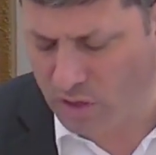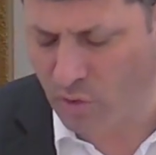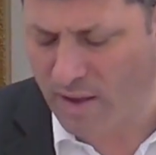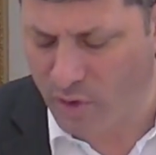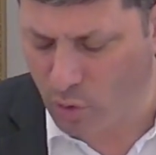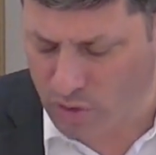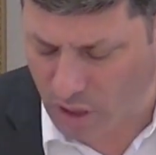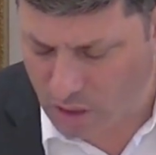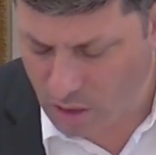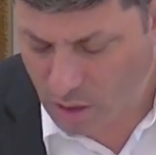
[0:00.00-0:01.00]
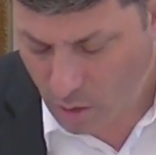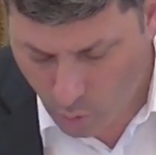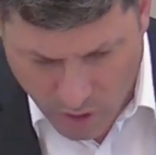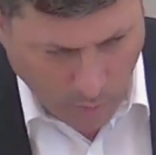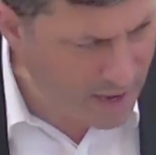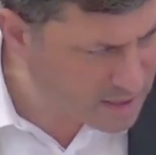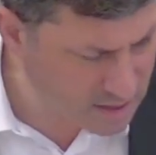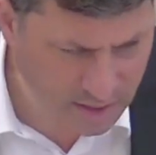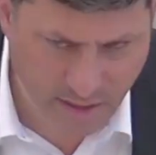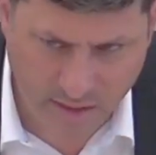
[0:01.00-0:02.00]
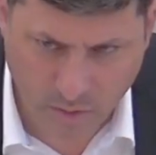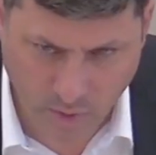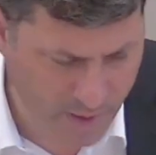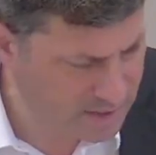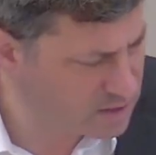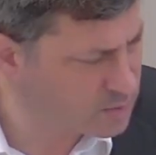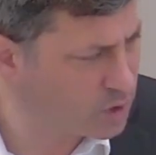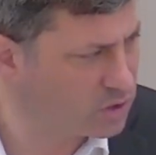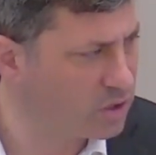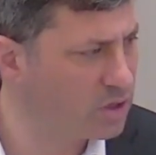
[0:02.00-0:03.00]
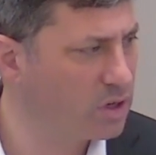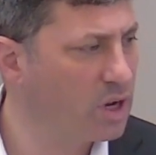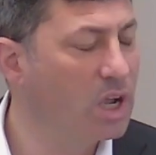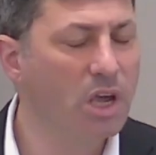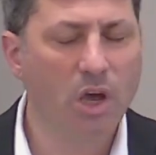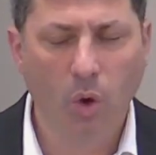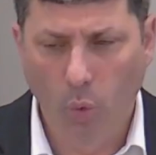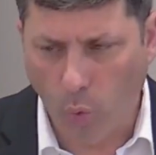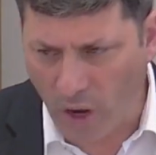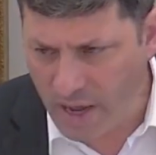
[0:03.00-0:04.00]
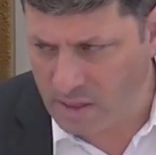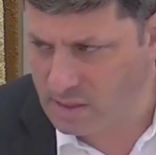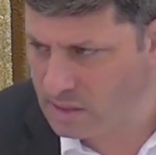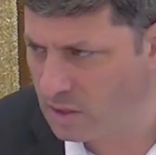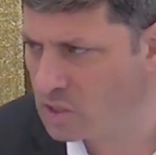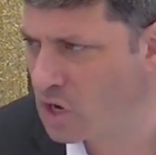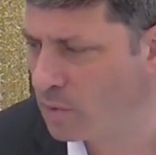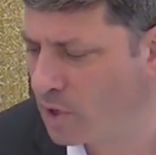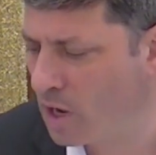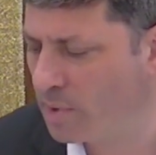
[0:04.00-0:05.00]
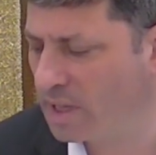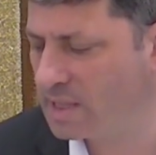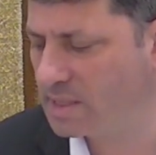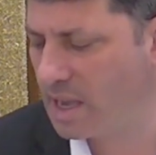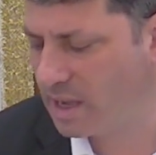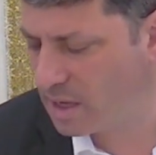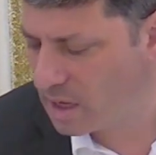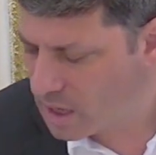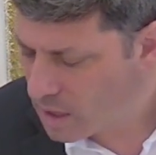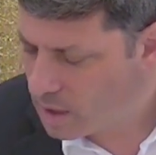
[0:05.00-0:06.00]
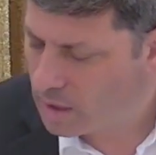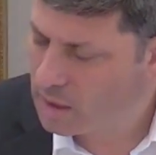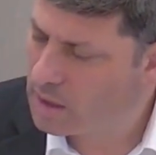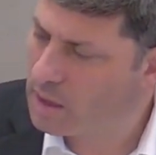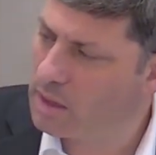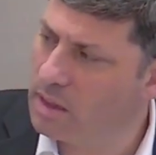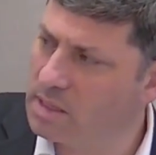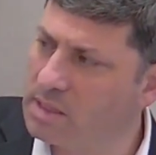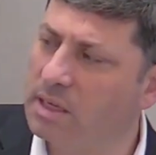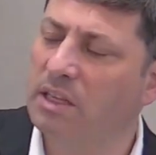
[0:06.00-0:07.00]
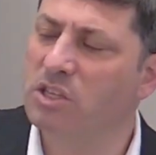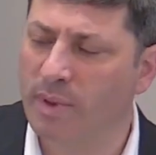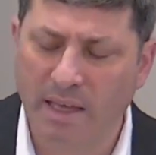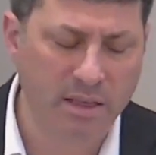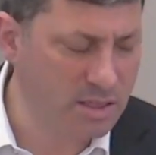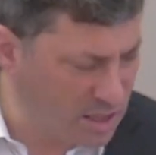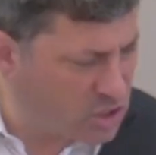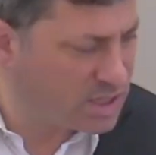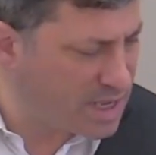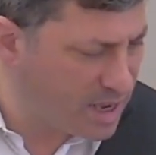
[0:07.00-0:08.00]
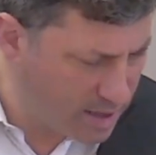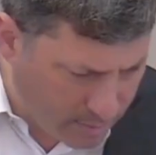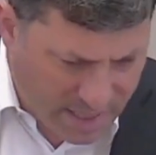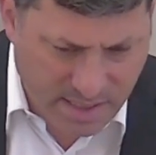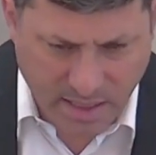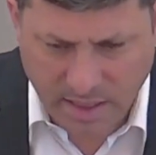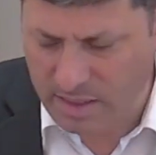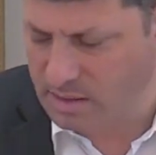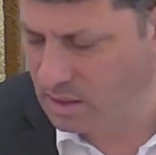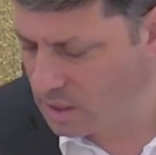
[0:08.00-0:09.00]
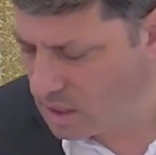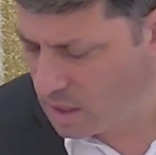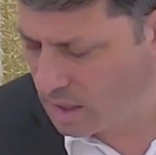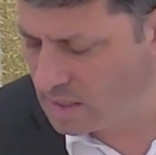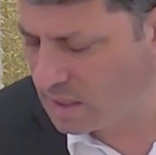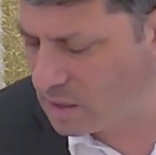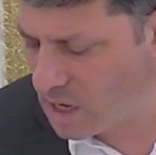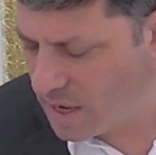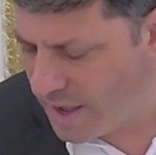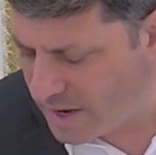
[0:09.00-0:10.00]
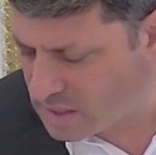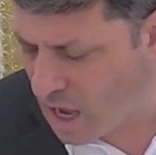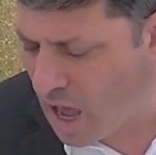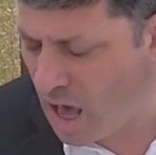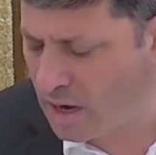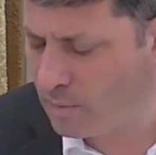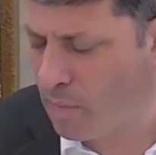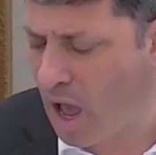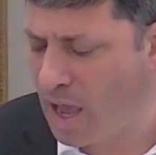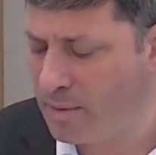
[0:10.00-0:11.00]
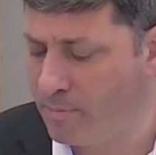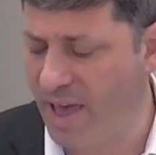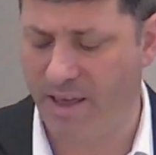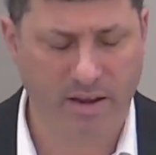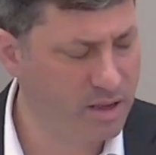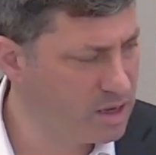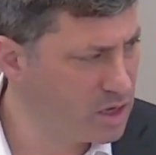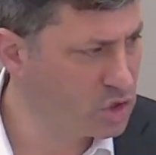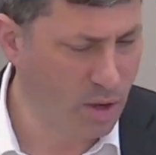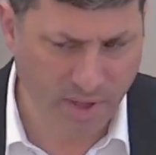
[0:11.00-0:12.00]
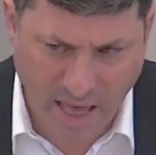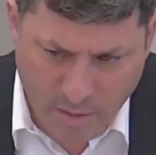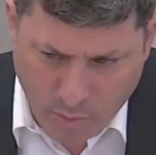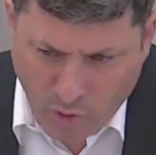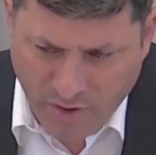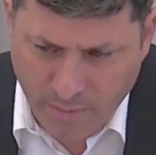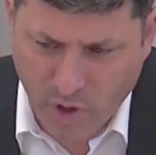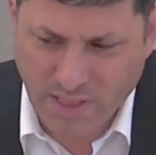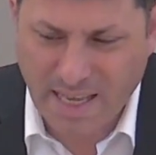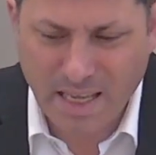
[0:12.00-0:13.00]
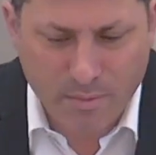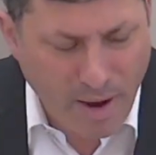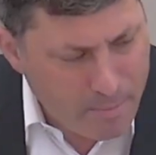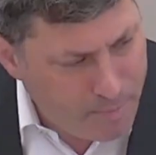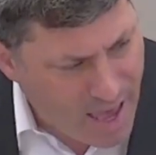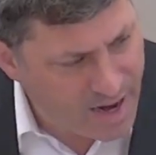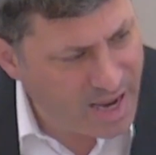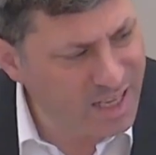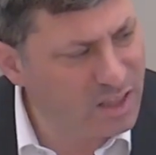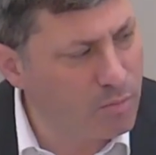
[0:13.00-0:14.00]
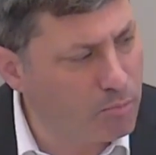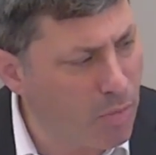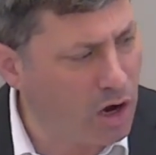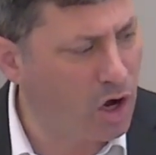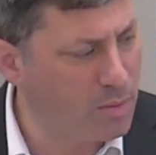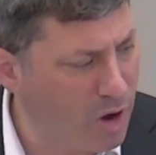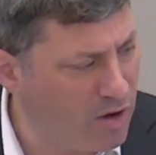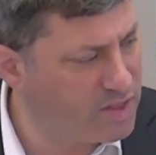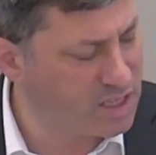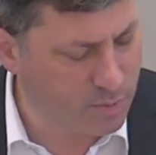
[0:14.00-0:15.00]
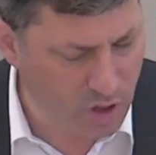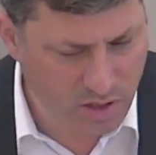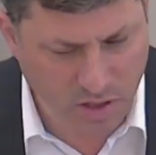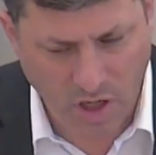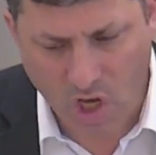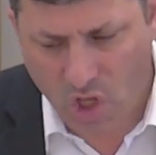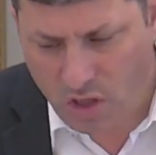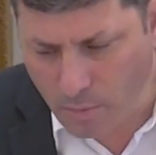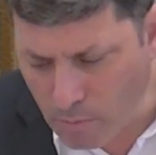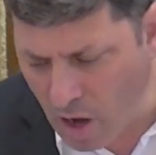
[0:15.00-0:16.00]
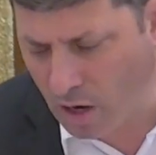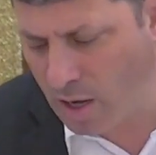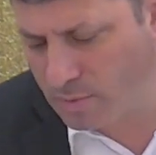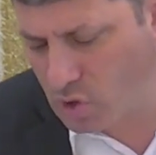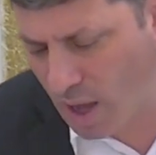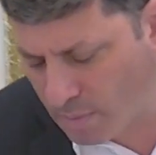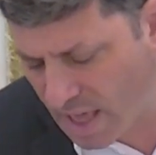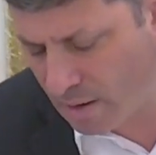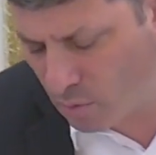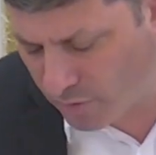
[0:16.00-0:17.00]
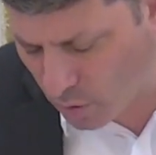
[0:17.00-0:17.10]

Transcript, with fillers: to Rav Yehuda. We don't pass like that. We pass in mutter. What else is there? L'tzorech mekaymer. Let's say this is a klisha melach l'isur. Let's just say. I'm not saying it is. Let's say, and it's on my bed. So I'm allowed to move it because I need my bed. I need the makayim of this muktzah. The makayim, so I'm allowed to move it